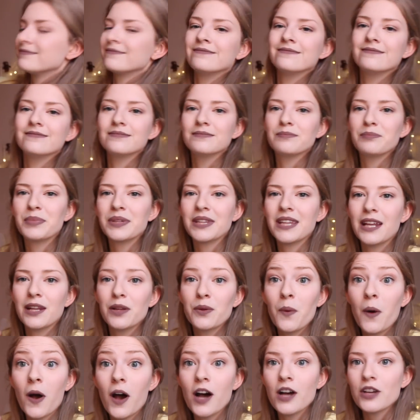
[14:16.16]
Put that in
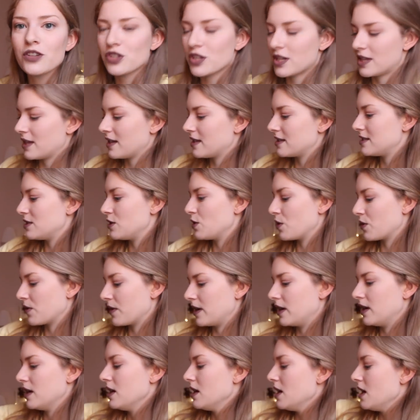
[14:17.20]
the wash. I think it's
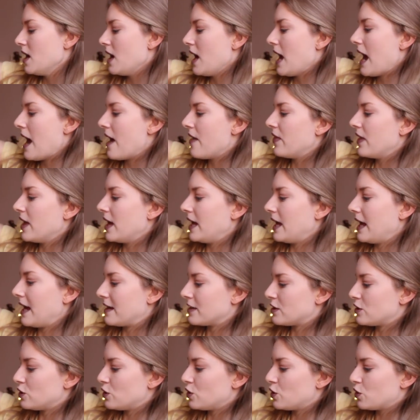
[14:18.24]
deodorant. And then it
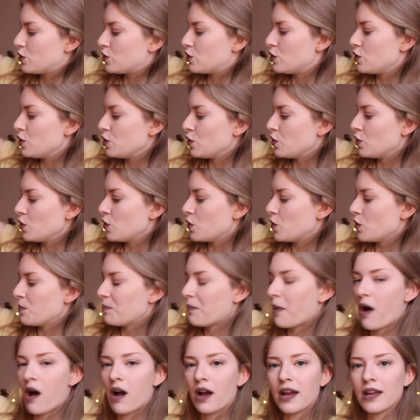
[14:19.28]
has
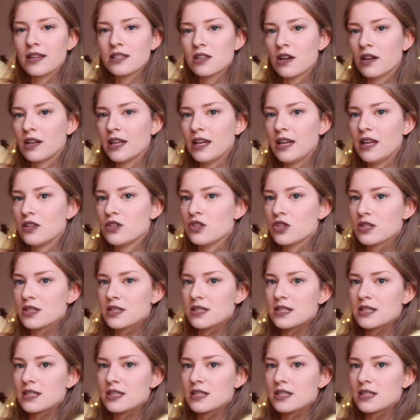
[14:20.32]
two pockets on each